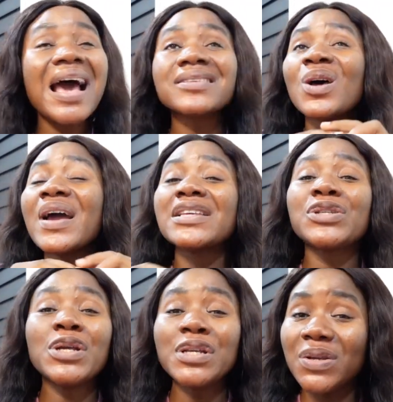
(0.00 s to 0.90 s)
As long
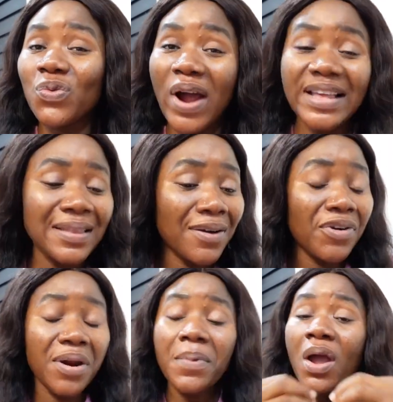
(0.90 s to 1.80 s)
as you're using whitening
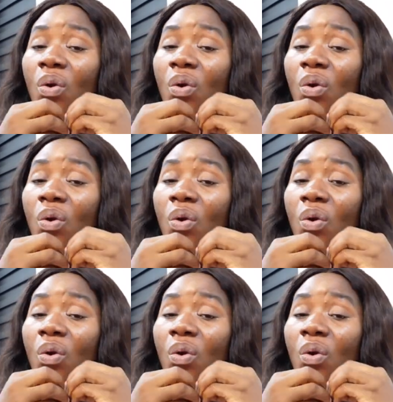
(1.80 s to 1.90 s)
cream